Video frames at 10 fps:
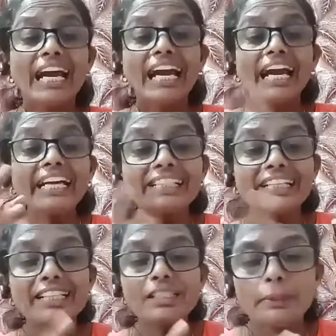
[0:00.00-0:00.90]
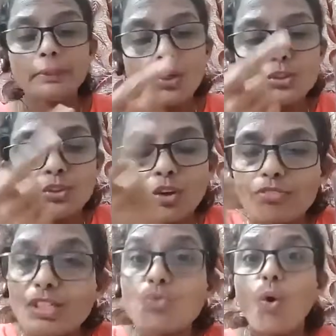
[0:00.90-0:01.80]
it is because of
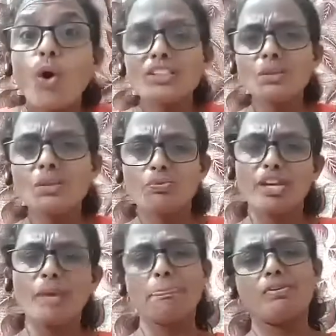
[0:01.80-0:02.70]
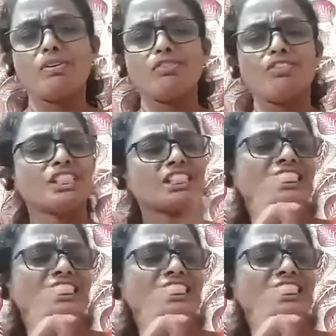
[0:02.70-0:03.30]
the water vapor which